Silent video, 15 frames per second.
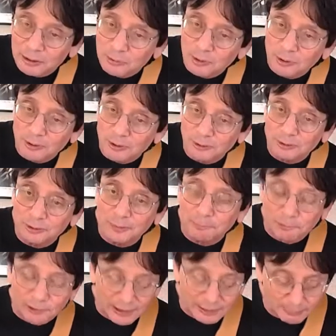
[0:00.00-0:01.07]
world to
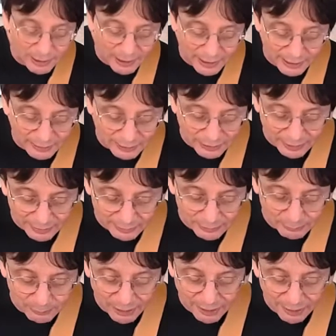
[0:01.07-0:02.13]
bring my
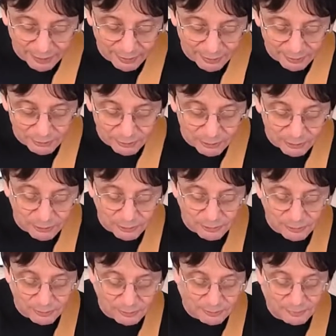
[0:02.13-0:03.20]
Candyman
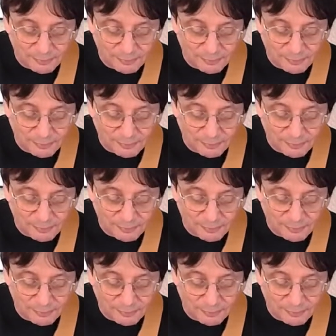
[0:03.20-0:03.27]
home.